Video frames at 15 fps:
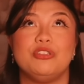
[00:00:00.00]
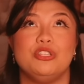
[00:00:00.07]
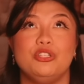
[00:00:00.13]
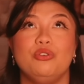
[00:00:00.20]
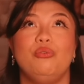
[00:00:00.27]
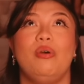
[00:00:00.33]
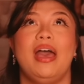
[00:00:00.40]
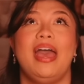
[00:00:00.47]

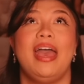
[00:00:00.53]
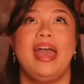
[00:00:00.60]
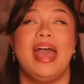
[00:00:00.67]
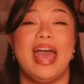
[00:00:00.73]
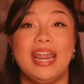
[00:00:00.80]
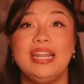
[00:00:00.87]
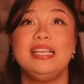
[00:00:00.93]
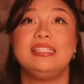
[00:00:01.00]
do
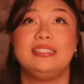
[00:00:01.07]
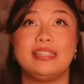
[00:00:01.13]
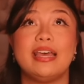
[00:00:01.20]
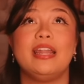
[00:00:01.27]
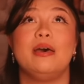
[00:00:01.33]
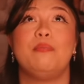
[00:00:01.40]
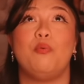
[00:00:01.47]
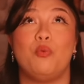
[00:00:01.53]
any
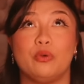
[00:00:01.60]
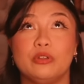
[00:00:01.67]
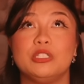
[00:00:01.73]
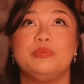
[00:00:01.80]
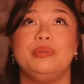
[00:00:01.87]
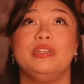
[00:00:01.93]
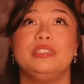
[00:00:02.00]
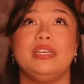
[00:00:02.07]
setup, world
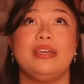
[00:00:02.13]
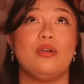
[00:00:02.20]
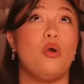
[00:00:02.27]
building,